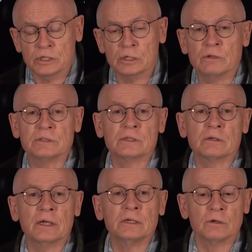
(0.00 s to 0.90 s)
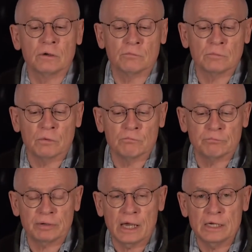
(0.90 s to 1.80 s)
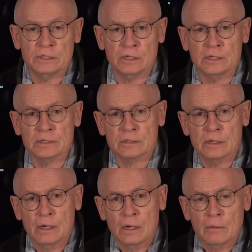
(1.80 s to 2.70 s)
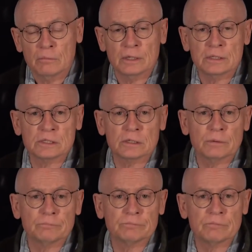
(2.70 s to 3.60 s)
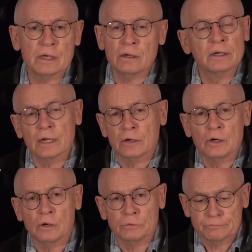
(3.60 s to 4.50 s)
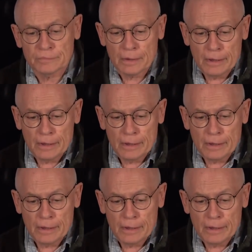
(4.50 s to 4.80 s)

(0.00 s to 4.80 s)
She concentrated on paintings, but they are little known.